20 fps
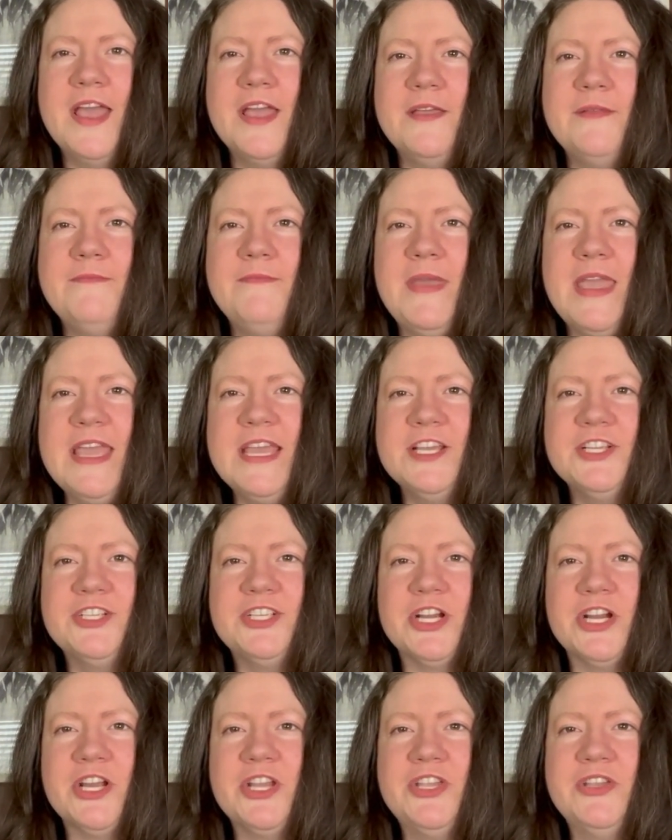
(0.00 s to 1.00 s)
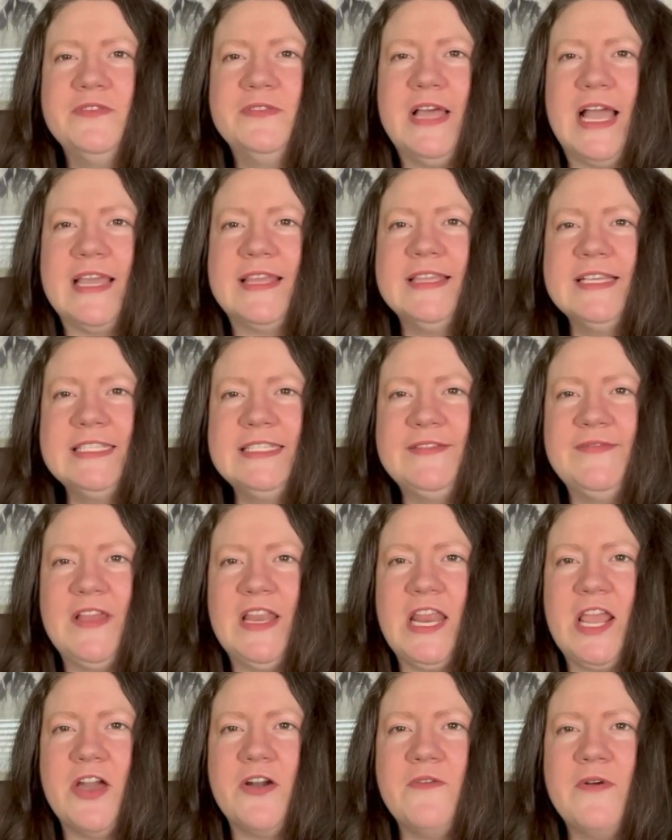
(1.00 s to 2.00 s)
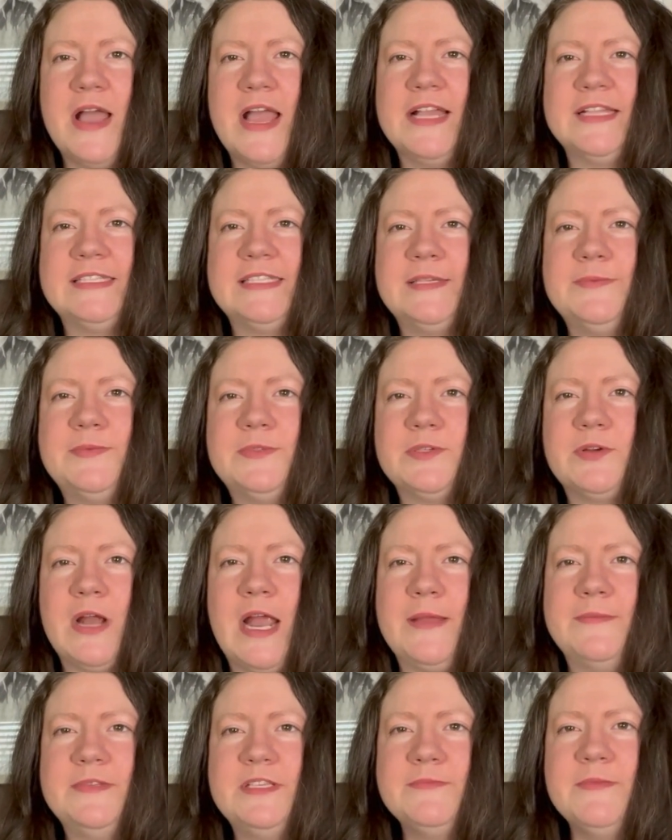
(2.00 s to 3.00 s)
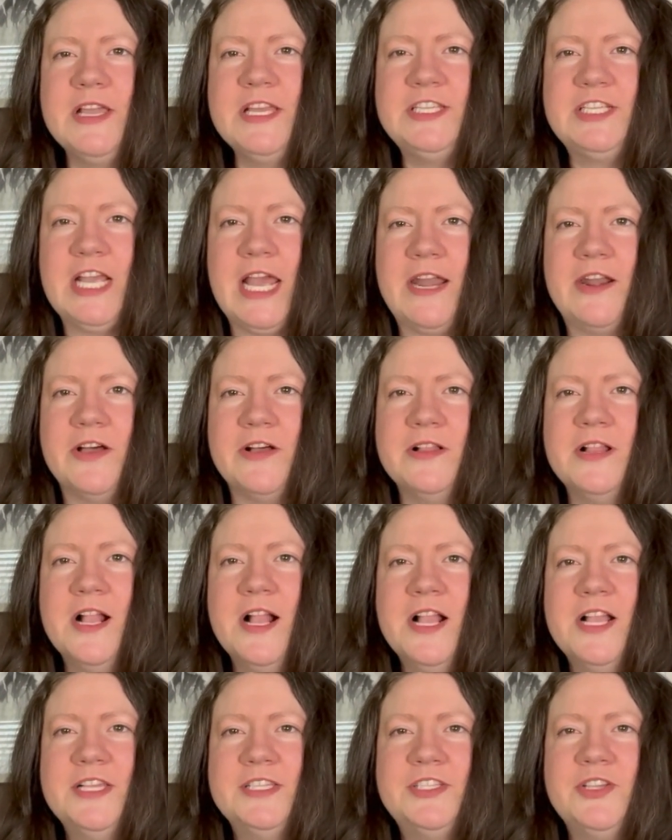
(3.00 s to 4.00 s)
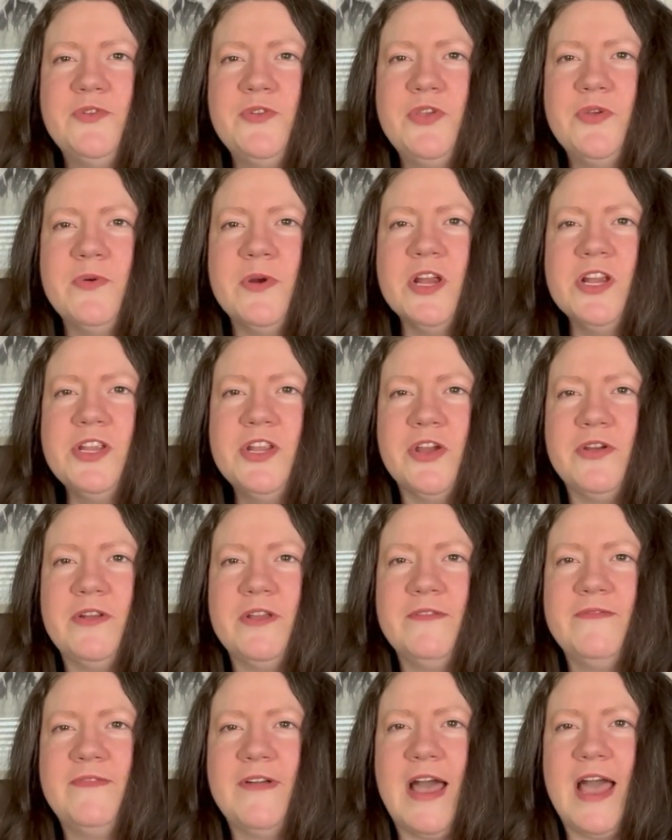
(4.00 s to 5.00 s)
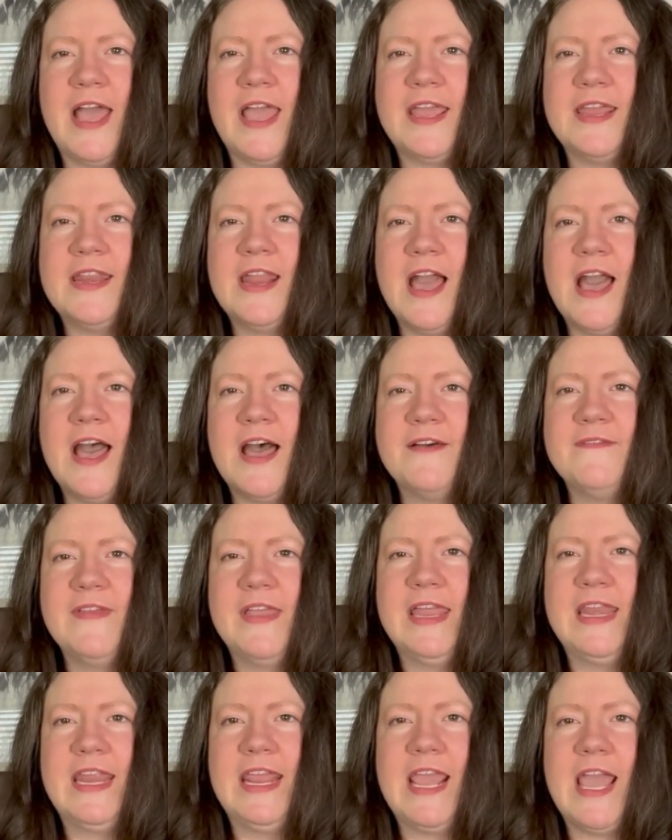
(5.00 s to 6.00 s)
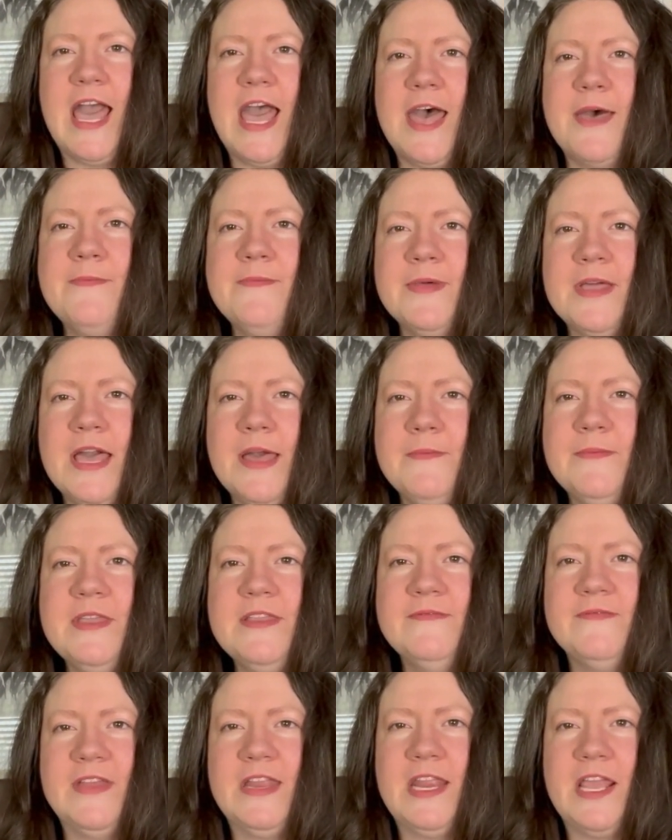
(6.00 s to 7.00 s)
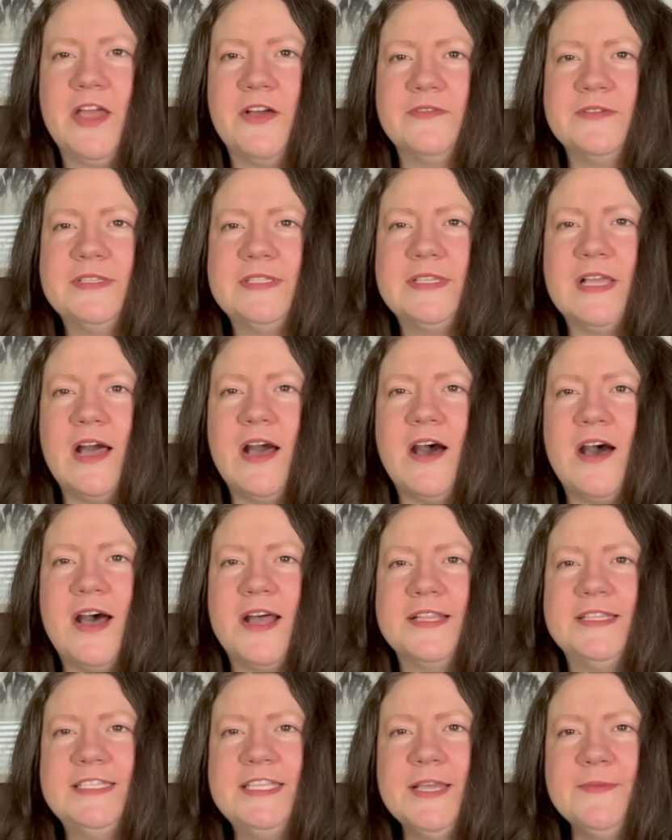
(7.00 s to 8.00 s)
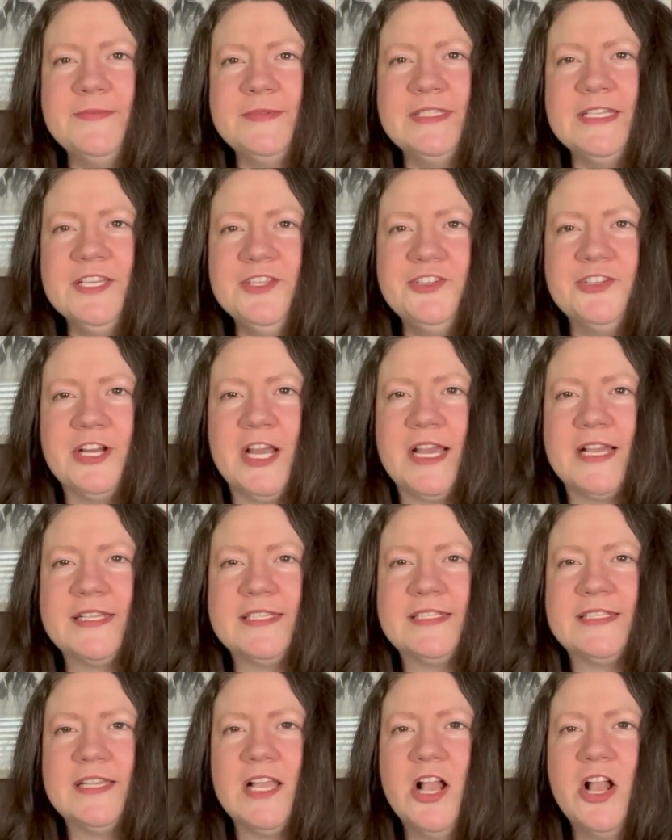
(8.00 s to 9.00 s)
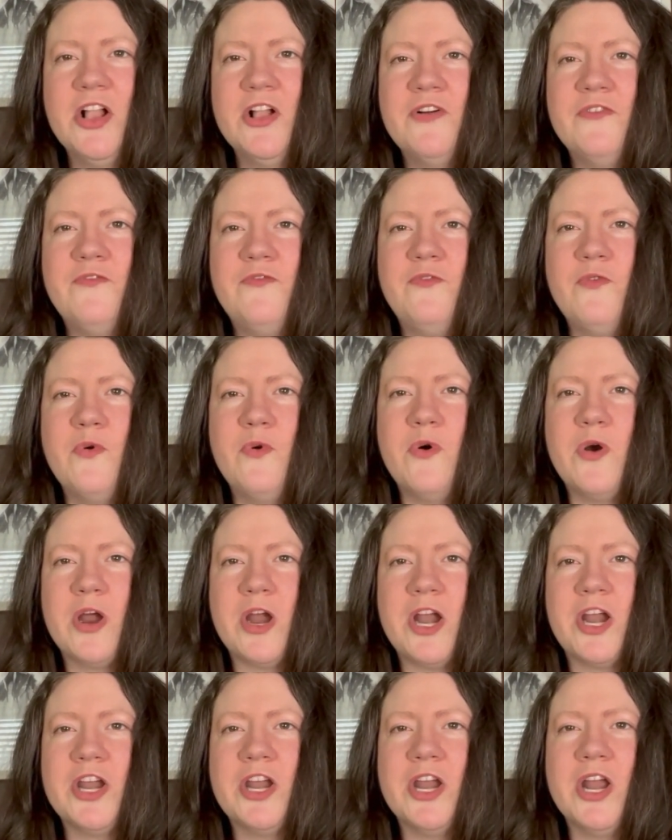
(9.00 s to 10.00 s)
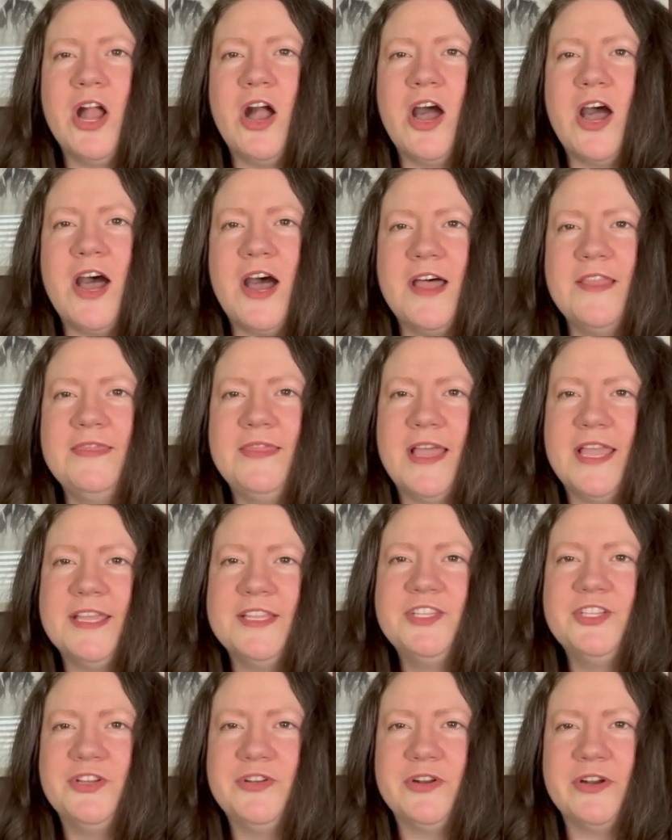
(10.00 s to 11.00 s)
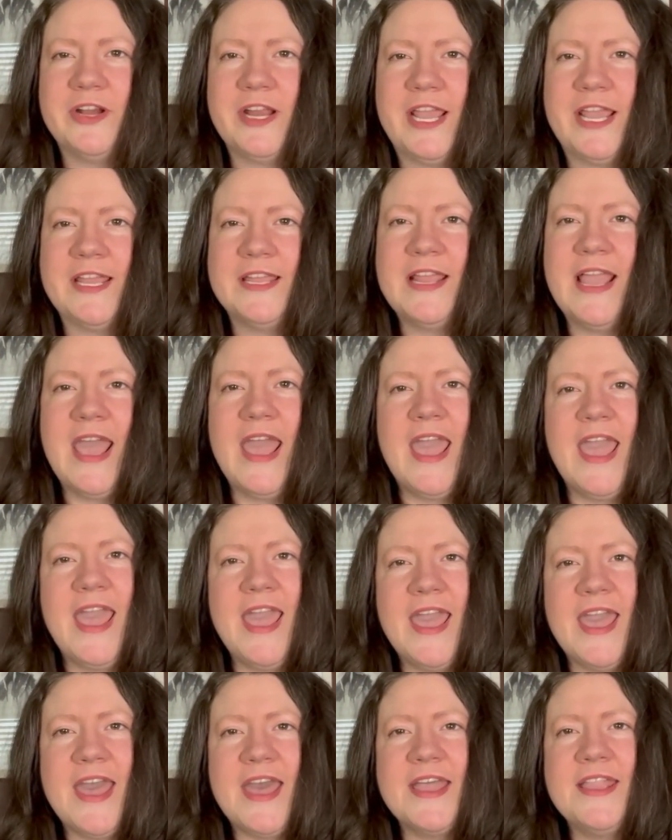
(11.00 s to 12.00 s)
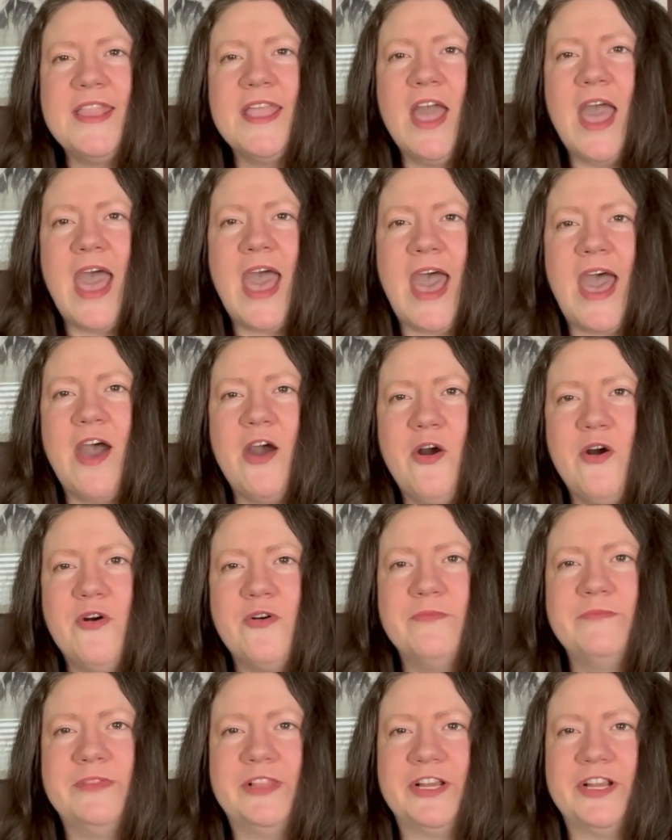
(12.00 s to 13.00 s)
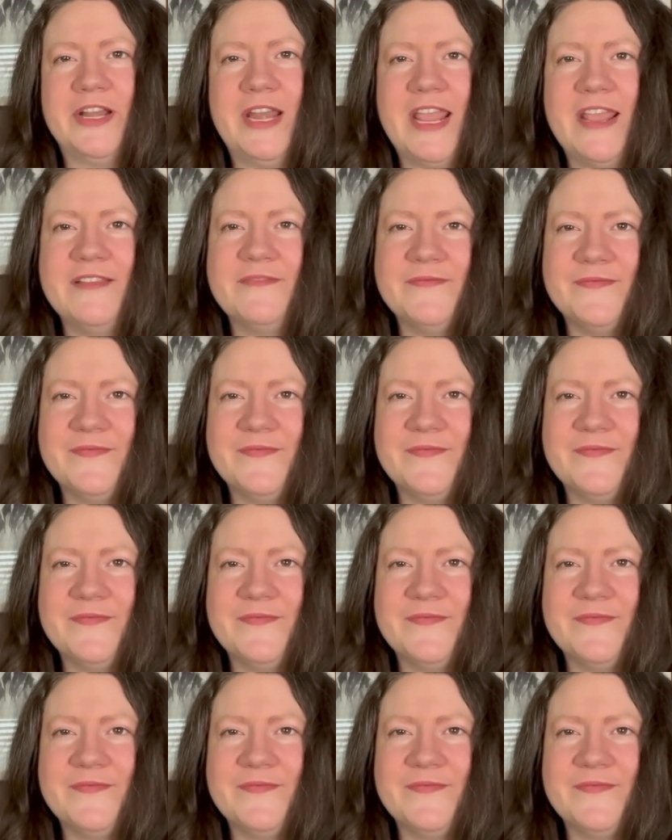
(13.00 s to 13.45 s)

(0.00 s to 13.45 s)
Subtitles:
Make sure you like this video and subscribe to my channel so you are notified of any upcoming videos on tips and tricks for online tutoring and at-home learning.